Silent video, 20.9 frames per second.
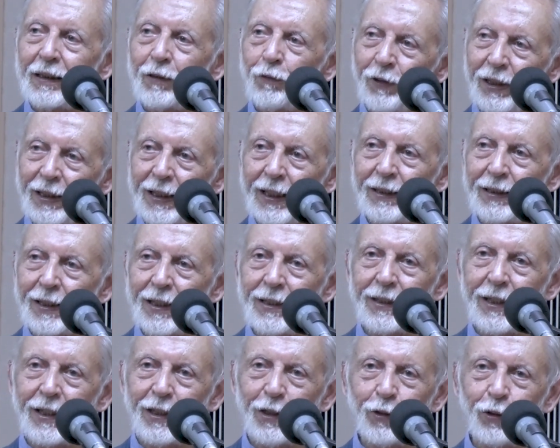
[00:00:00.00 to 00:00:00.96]
we can
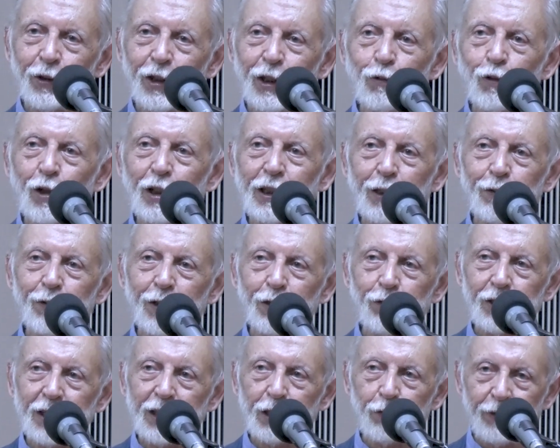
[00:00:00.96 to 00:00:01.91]
continue doing whatever
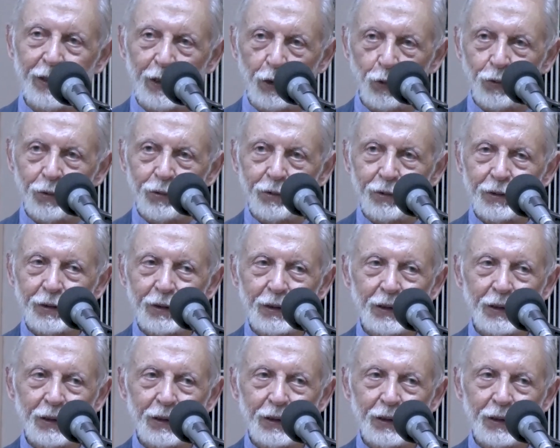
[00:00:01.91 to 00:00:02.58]
work we do